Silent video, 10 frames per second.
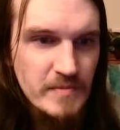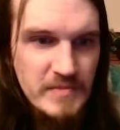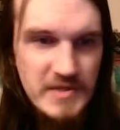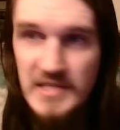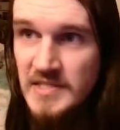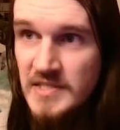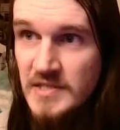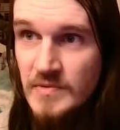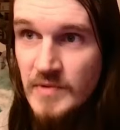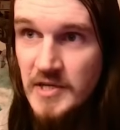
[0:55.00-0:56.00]
this
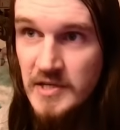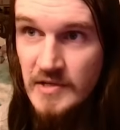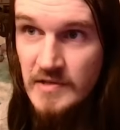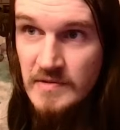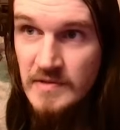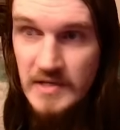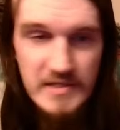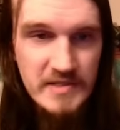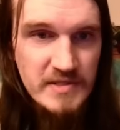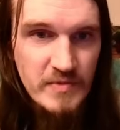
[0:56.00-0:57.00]
right here
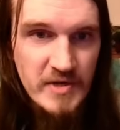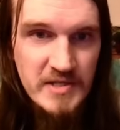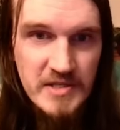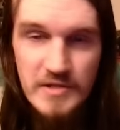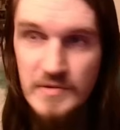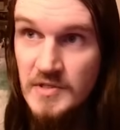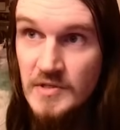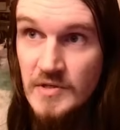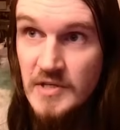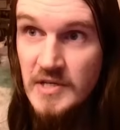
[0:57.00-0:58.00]
is the way that it used to
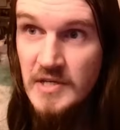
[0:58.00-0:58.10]
look.